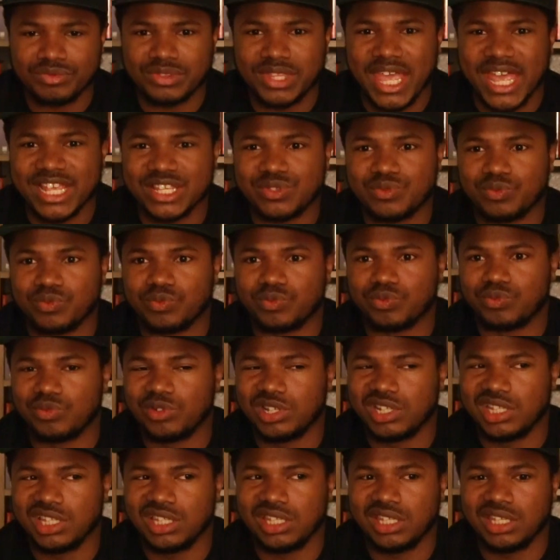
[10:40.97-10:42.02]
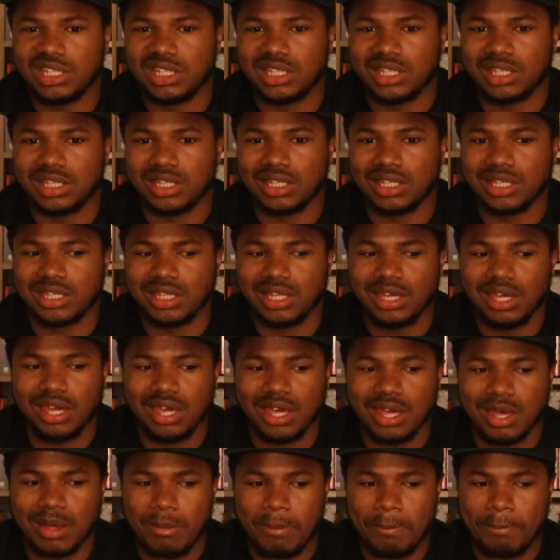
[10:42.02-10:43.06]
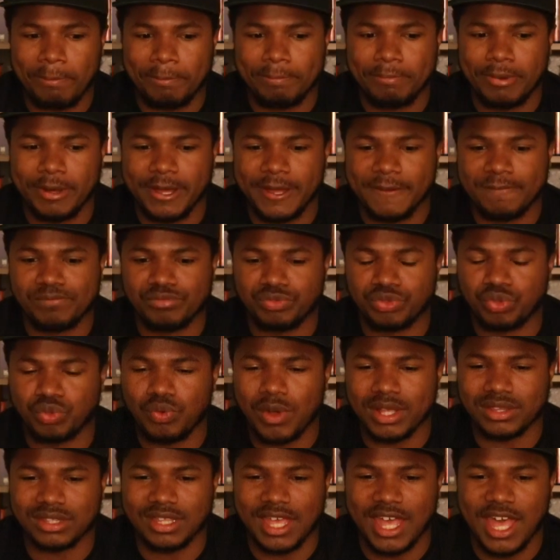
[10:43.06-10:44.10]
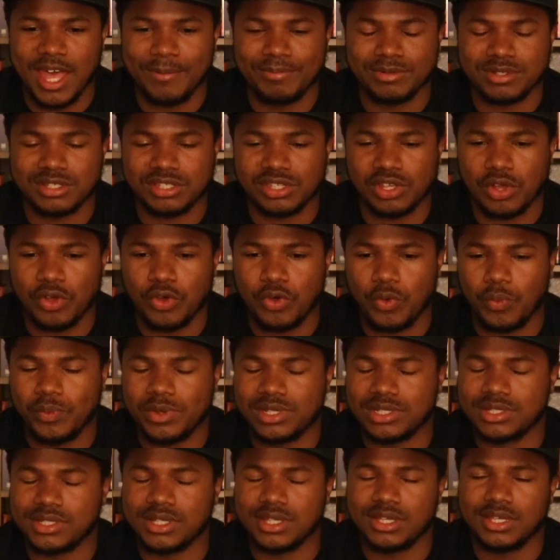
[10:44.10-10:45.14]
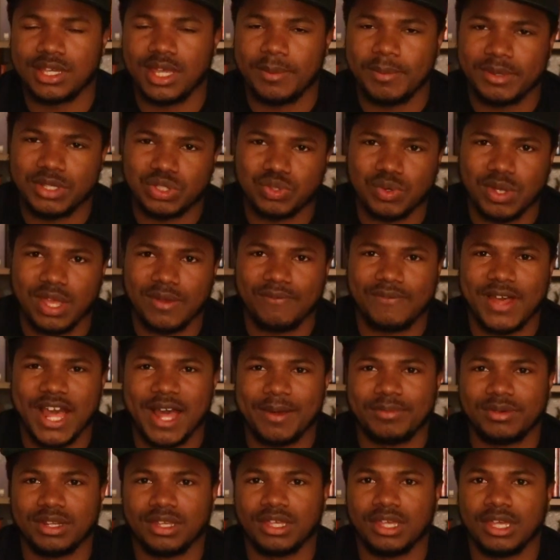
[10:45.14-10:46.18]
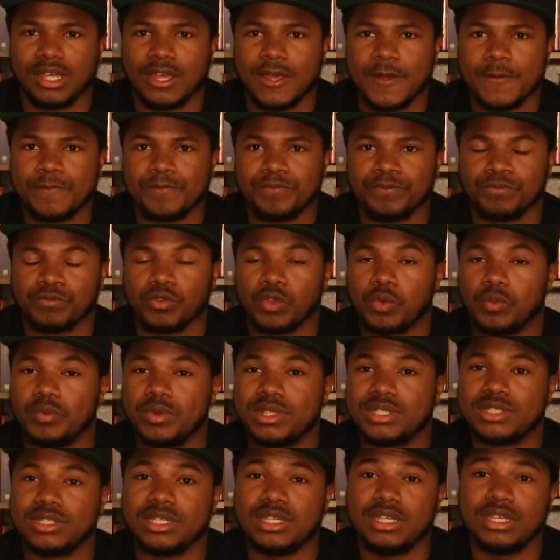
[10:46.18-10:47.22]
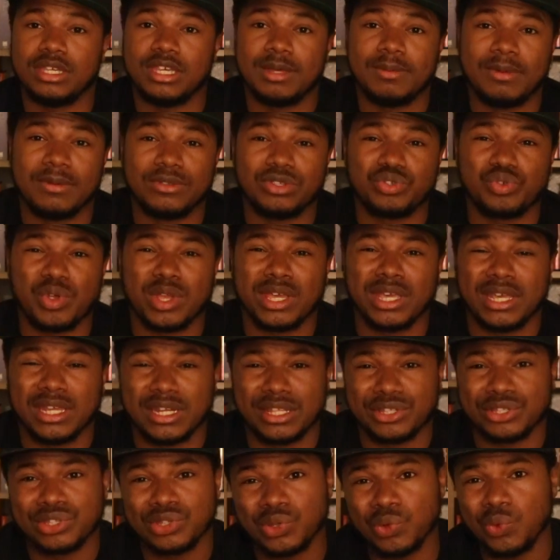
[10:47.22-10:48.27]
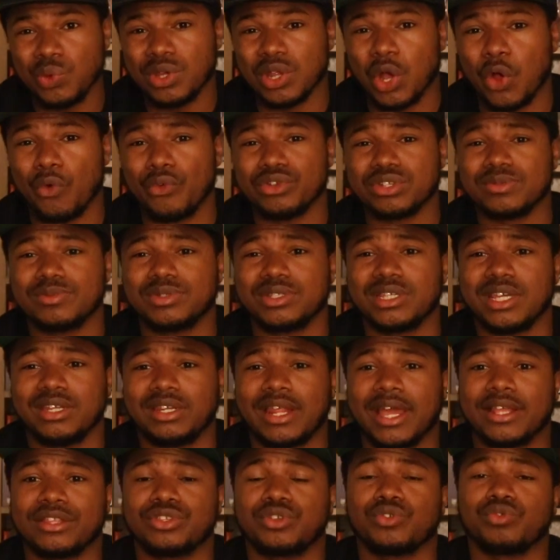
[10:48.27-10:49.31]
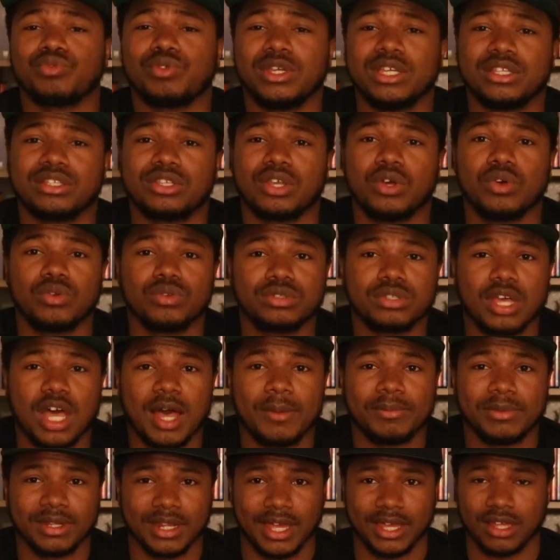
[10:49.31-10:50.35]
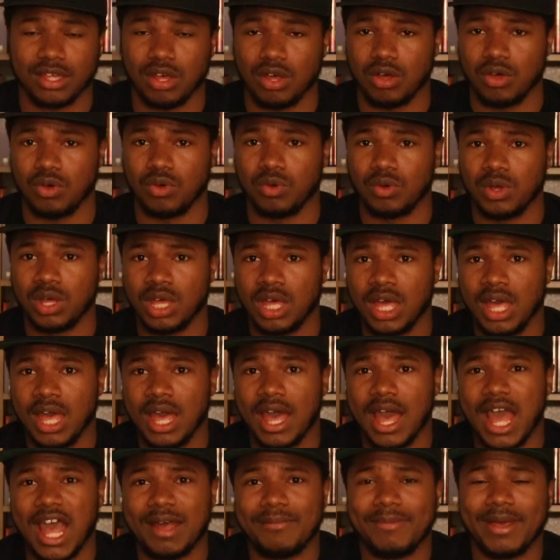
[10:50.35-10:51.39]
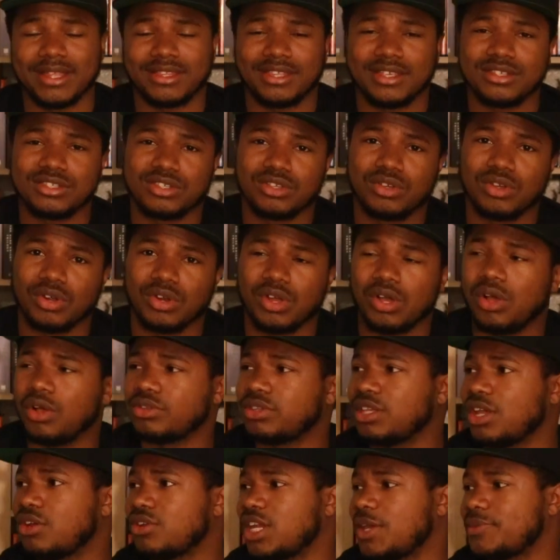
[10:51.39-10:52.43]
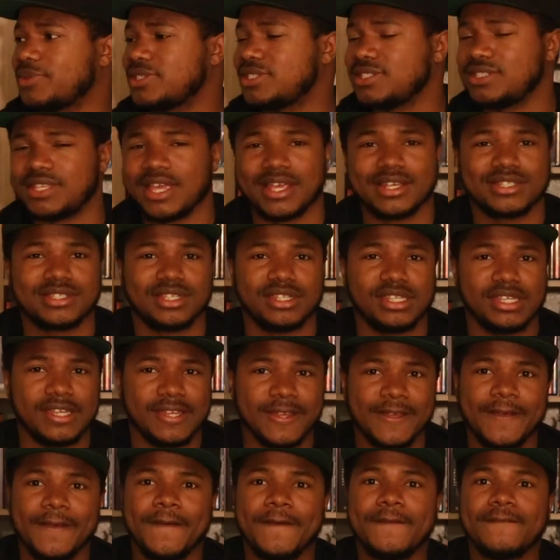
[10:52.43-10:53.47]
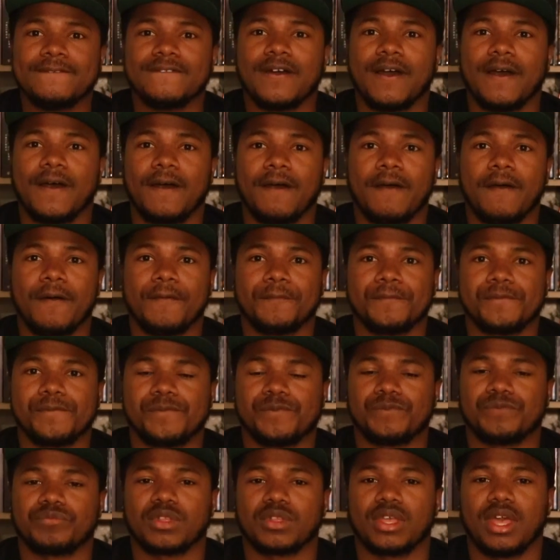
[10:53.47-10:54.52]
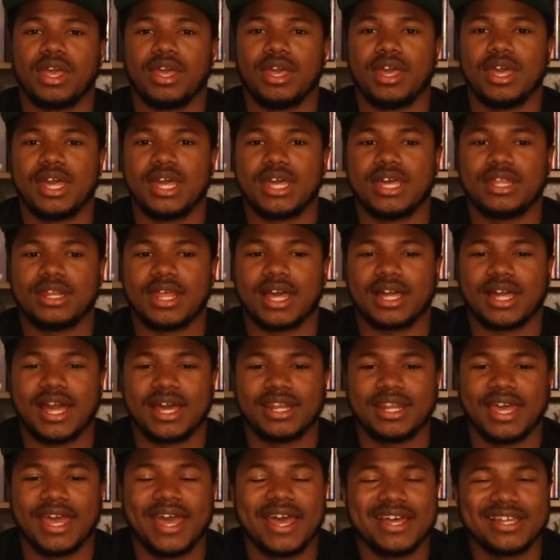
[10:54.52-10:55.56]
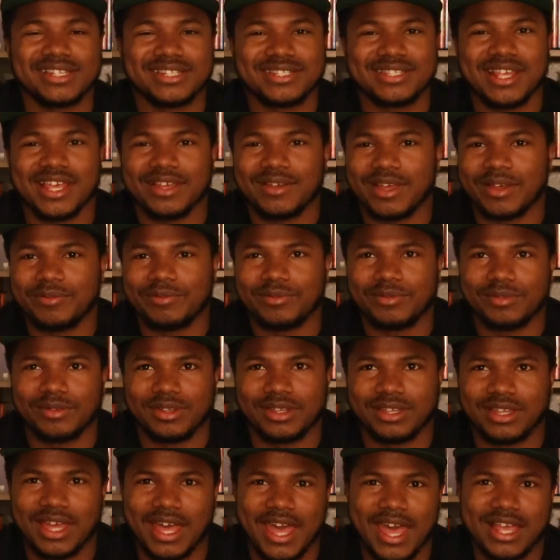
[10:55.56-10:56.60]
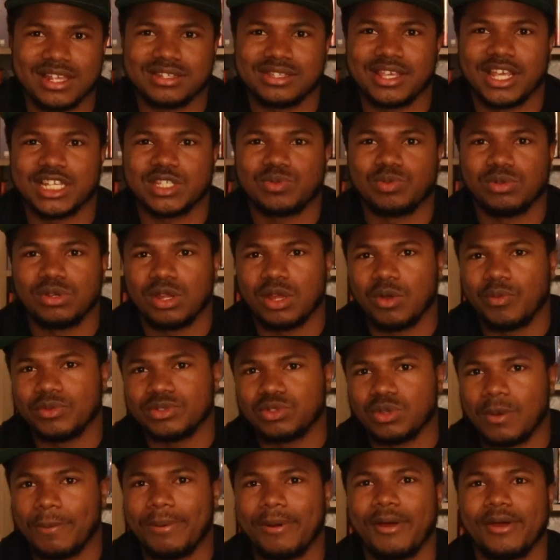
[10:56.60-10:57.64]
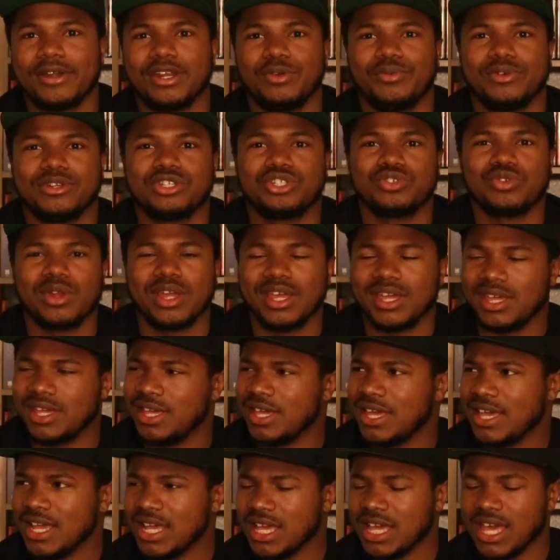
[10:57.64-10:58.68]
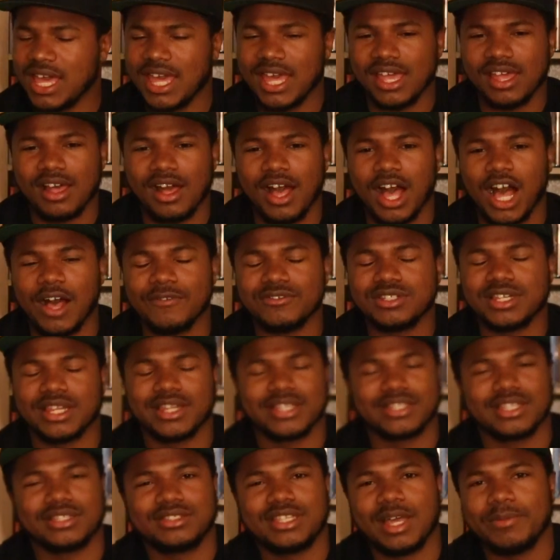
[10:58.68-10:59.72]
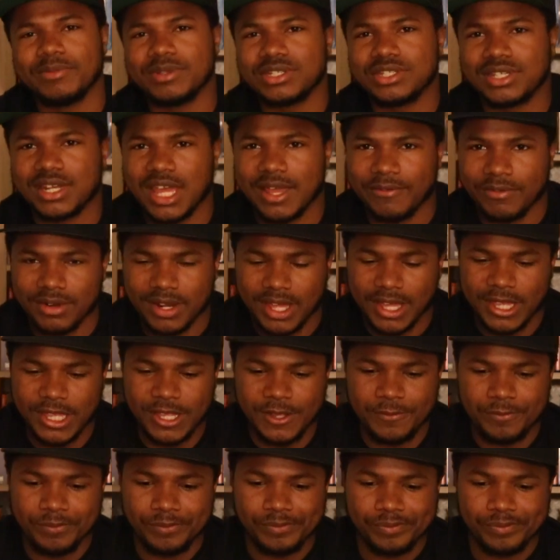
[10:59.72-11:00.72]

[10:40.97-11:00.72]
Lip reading: that's really it. But throughout the episode, we see him and Dre vibing again. We see him and Dre getting to it over some shit that Tariq told Tommy, like, oh, I met this girl, I think her name was Destiny, and I kind of had sex, like, I had sex with her. I went to a party with Dre, and obviously that's like the dumbest shit ever. Like,